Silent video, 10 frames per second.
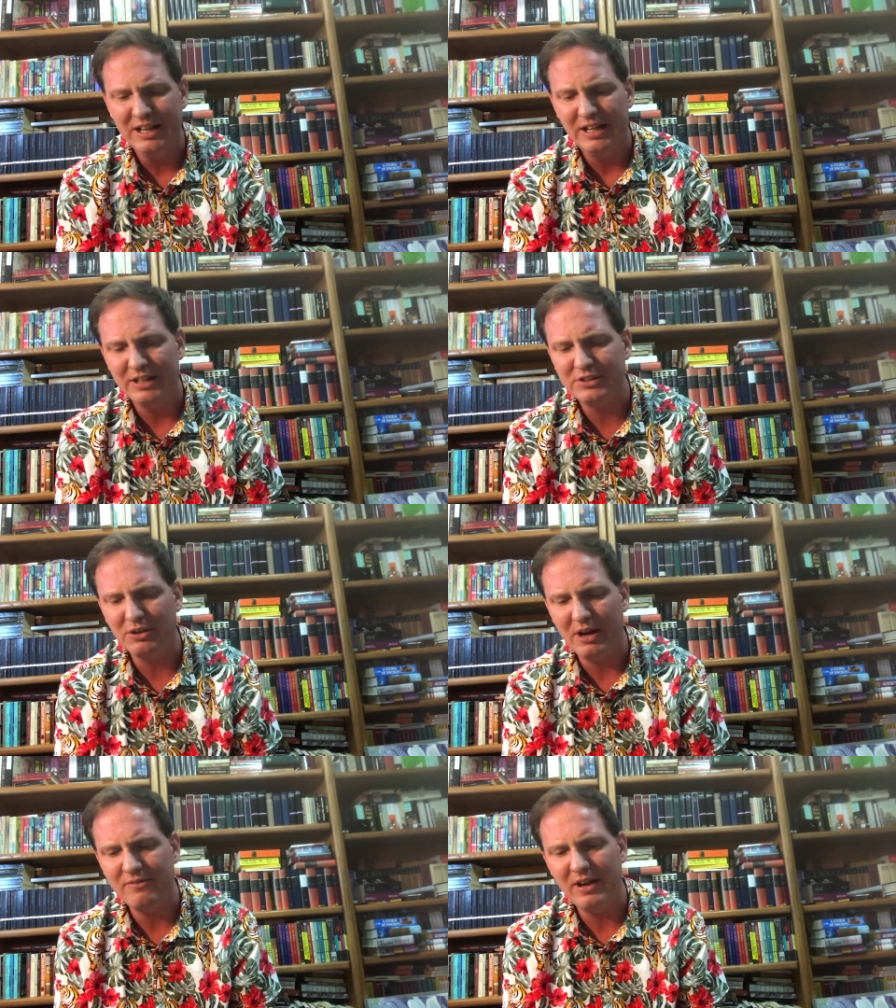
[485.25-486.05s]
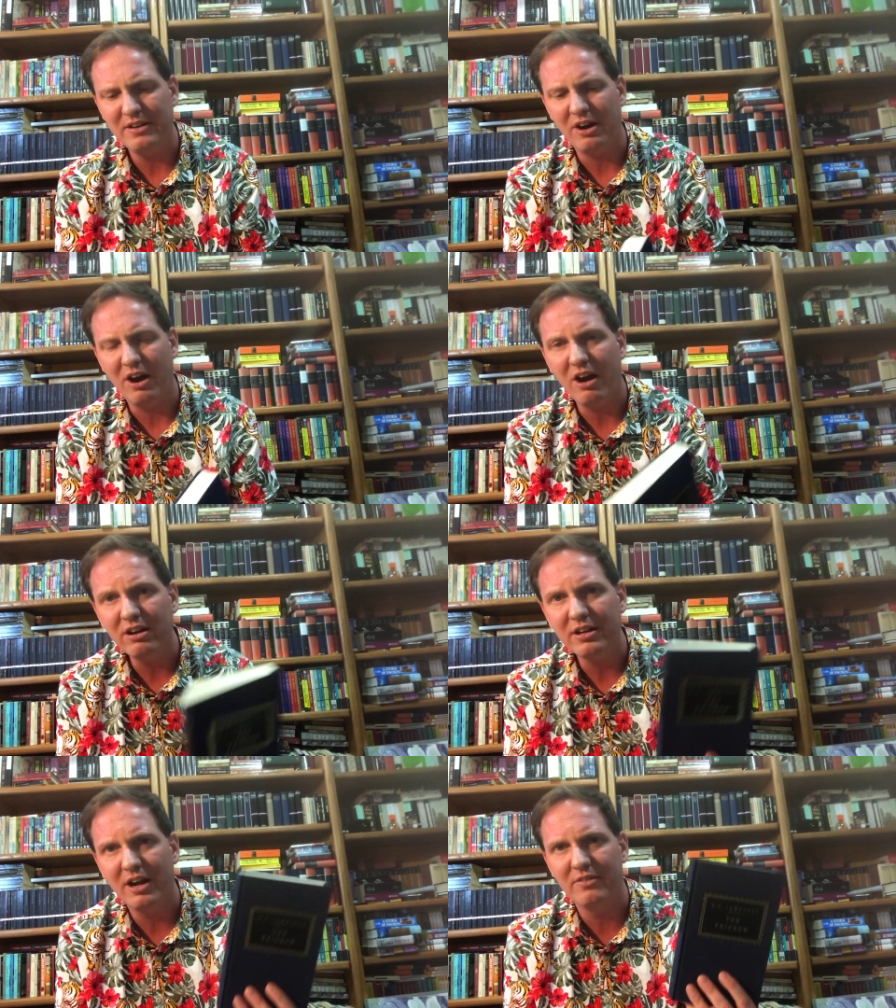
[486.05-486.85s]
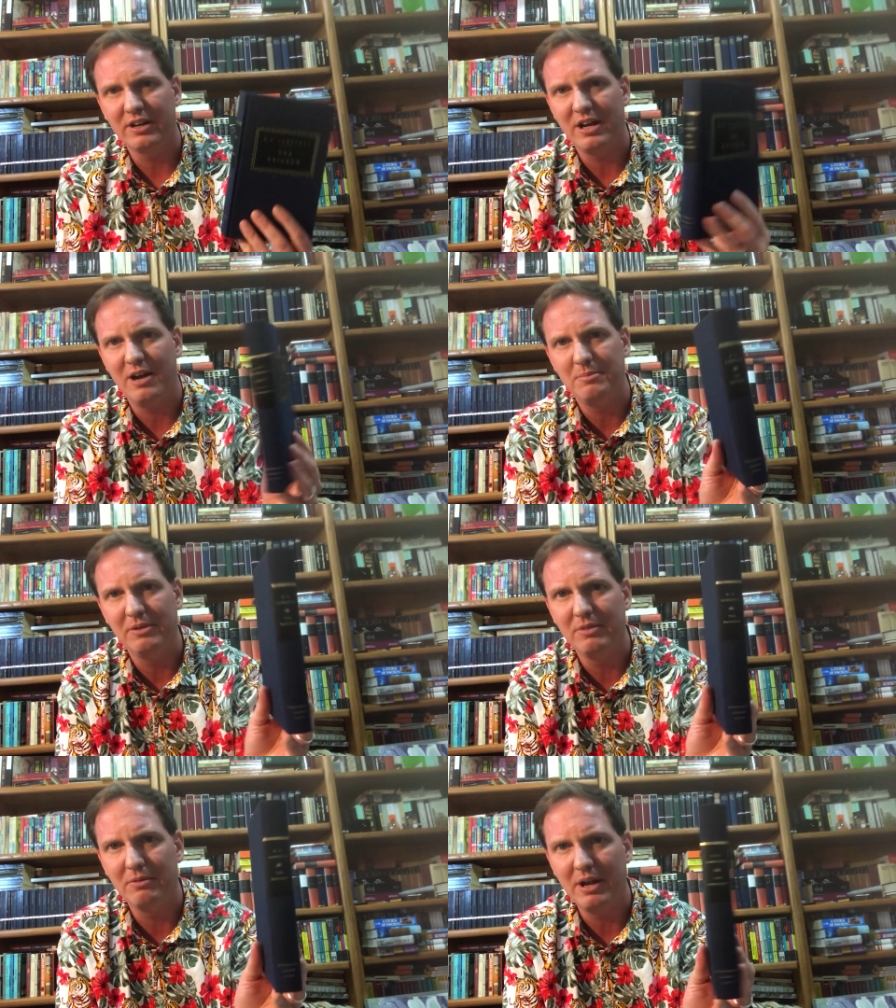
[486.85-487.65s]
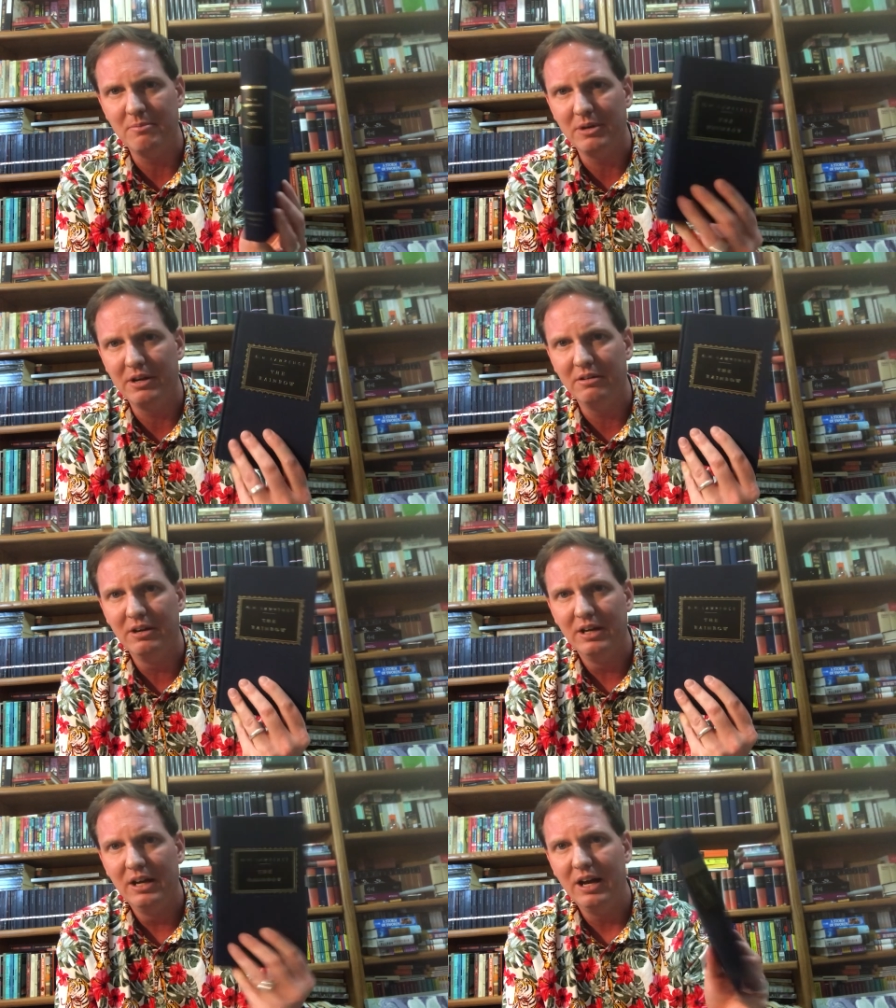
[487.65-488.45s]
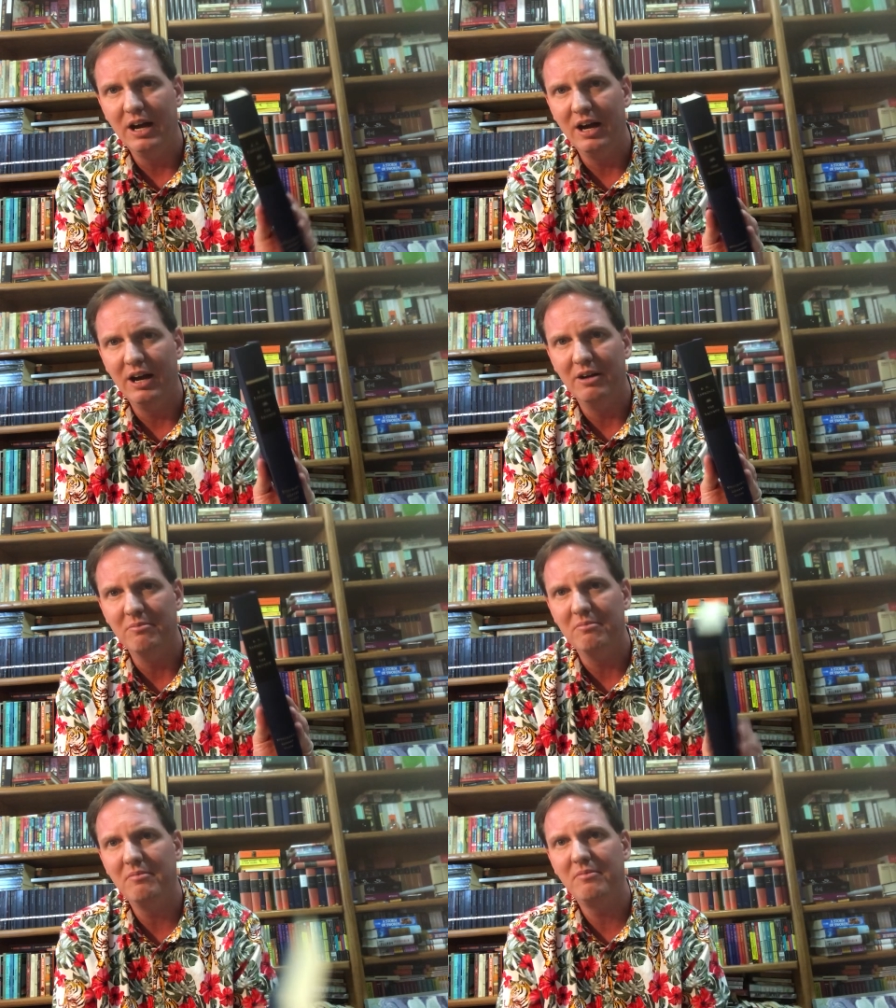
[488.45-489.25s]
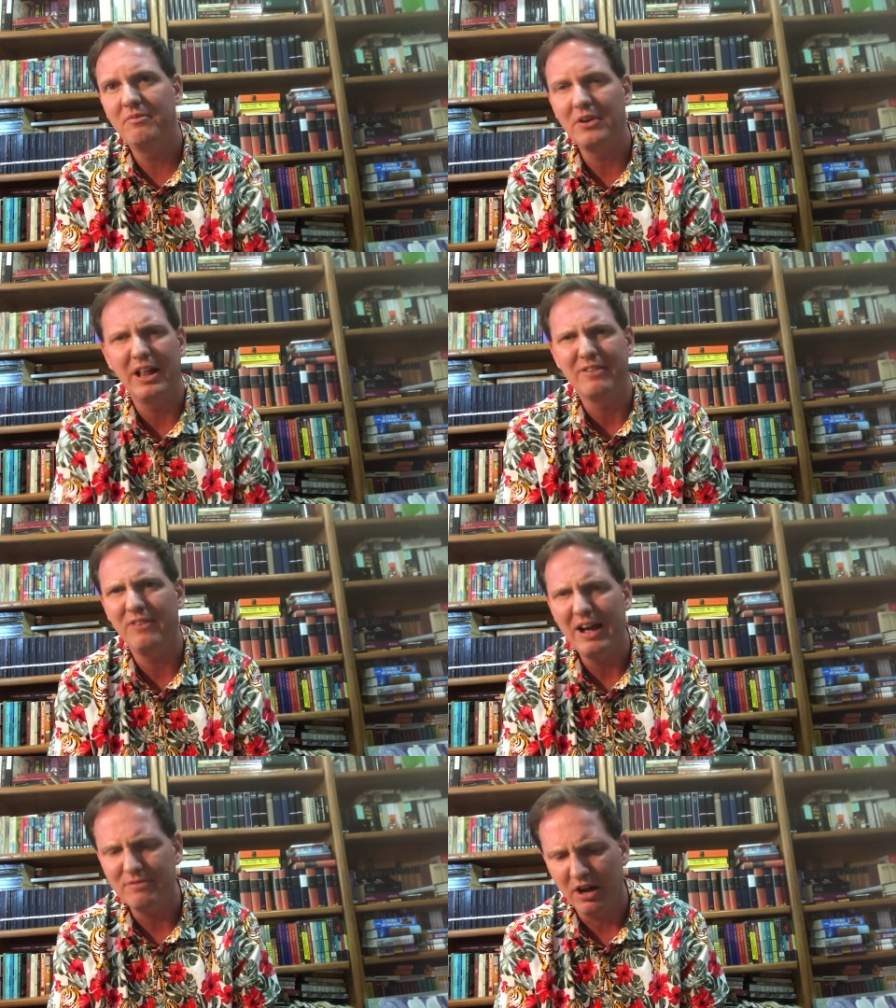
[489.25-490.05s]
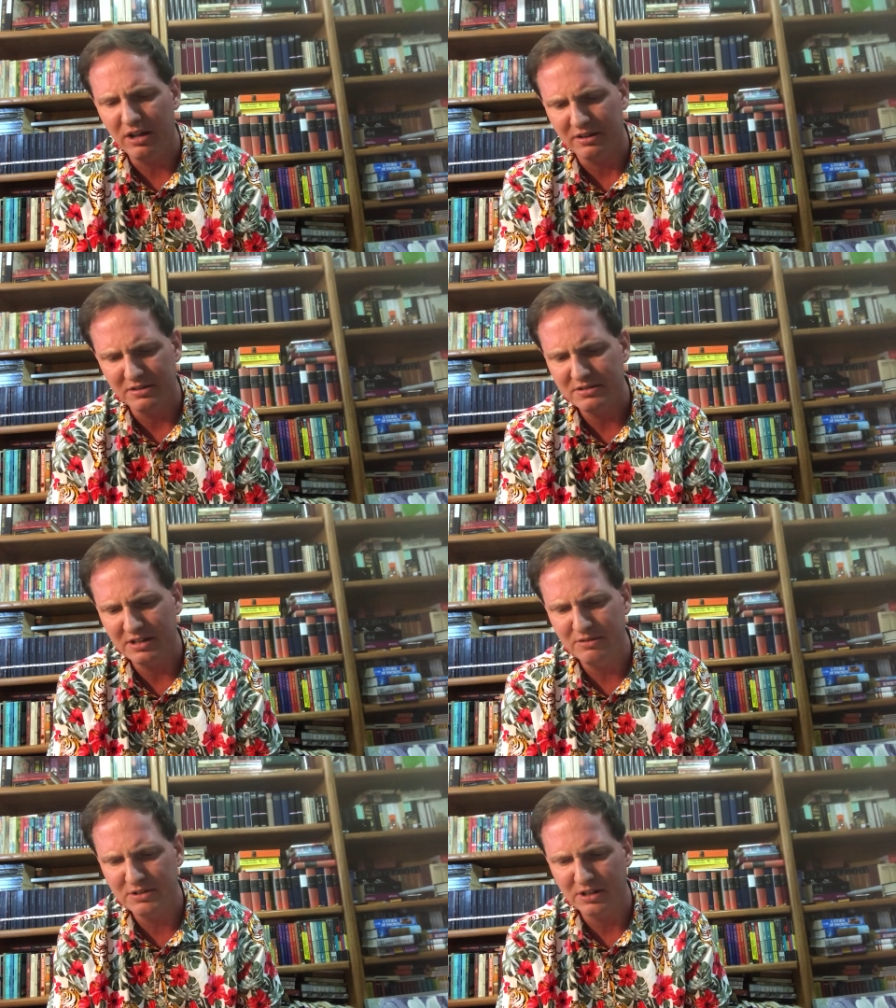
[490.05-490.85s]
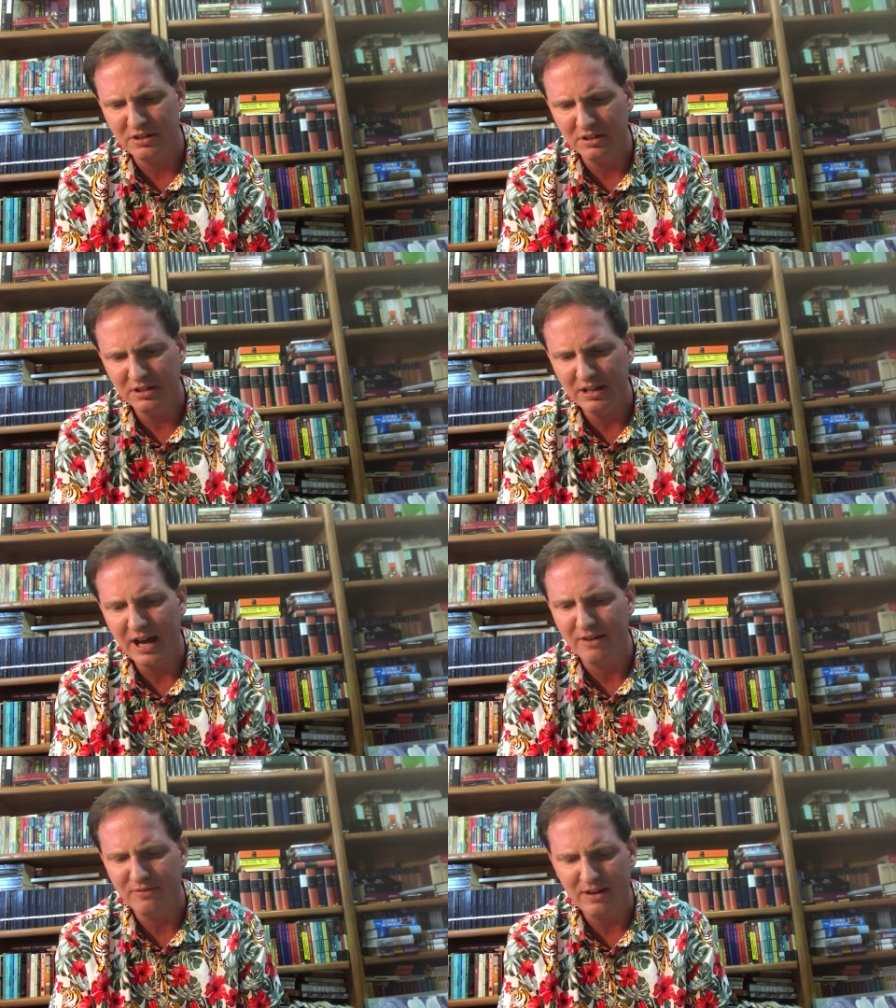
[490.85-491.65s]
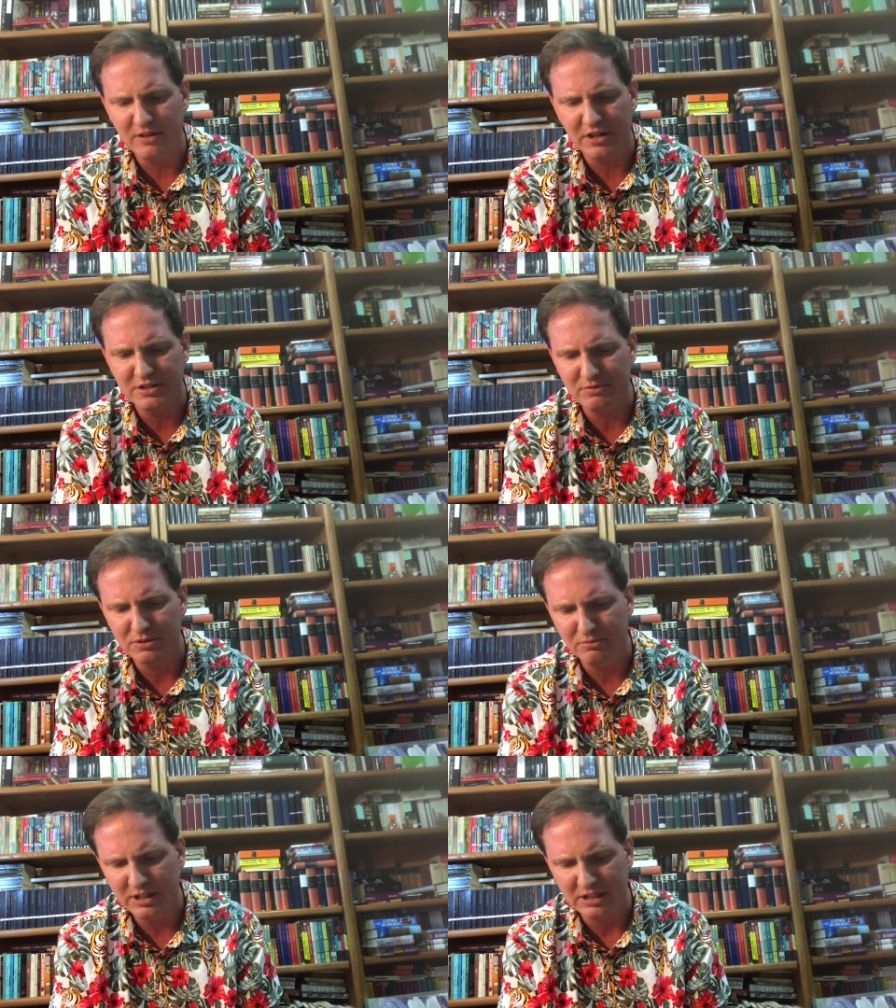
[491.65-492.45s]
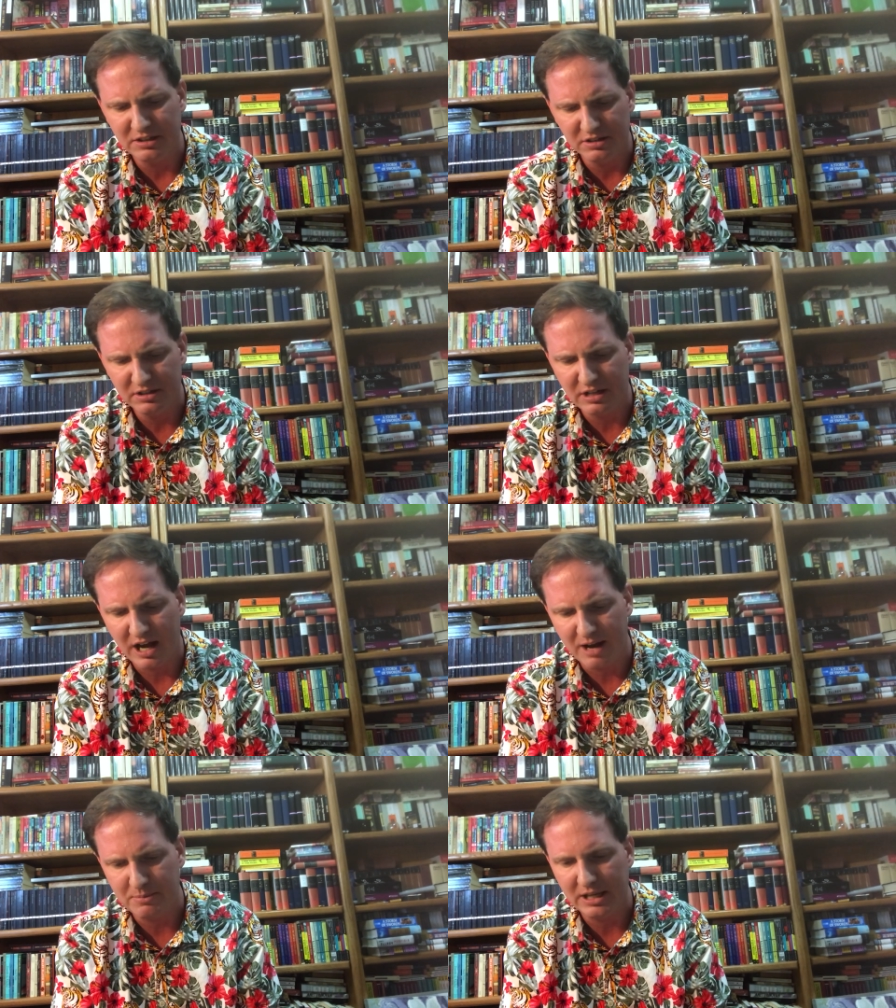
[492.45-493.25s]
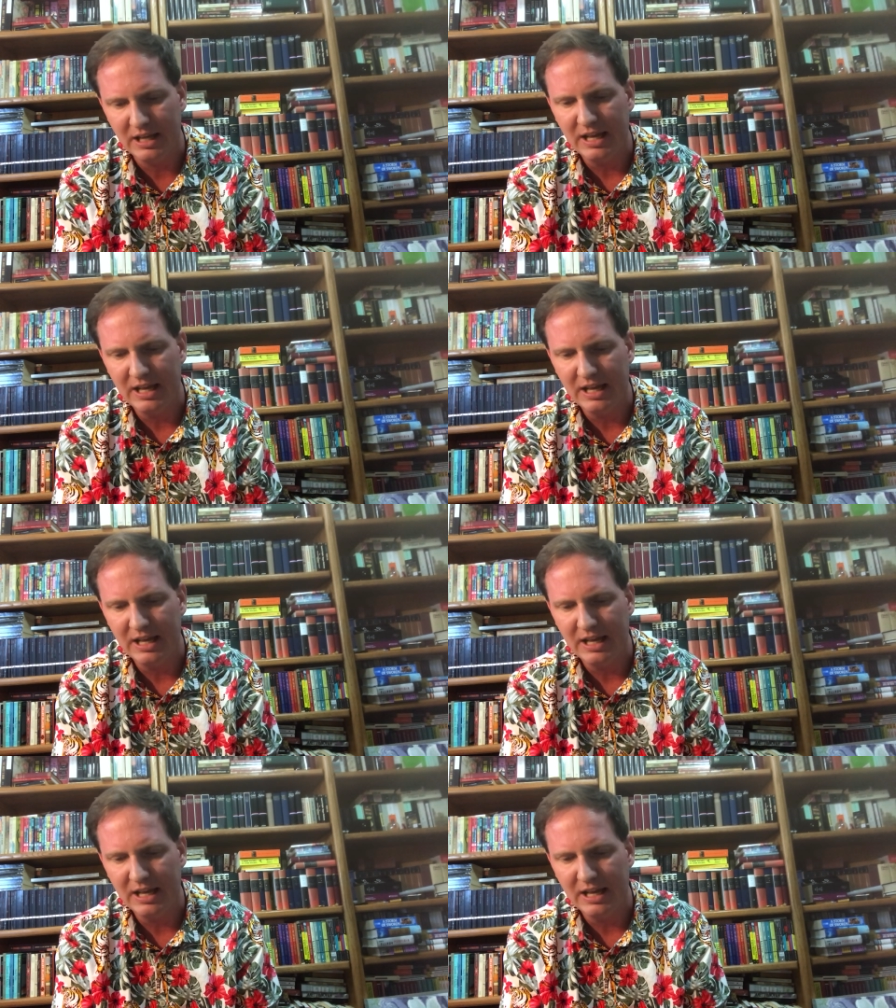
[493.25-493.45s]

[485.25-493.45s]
and so I found a hardcover copy of the rainbow um, for like five dollars, and it was a good yeah five dollars, and it was a really good copy.